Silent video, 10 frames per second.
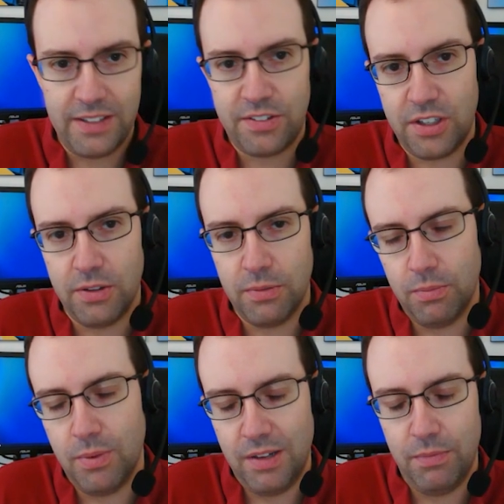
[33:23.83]
it's
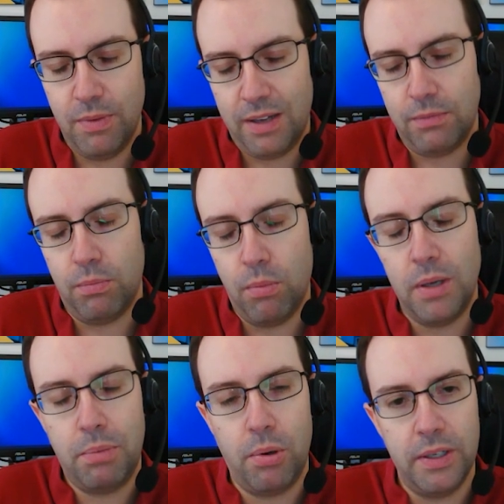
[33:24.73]
going to at
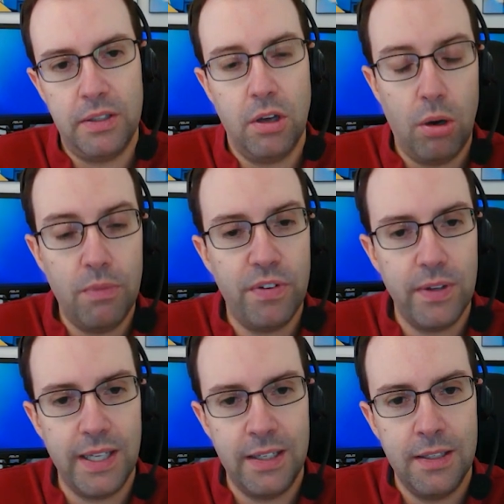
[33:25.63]
one point
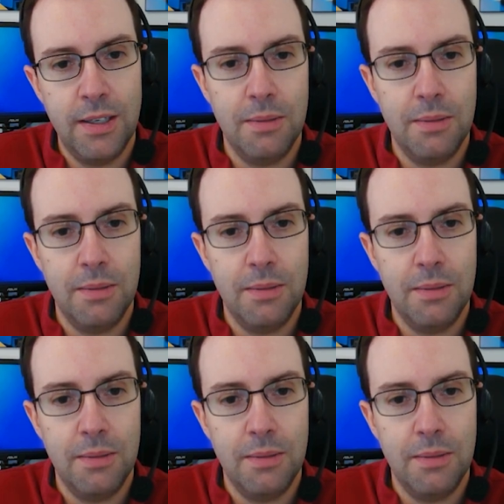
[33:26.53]
hopefully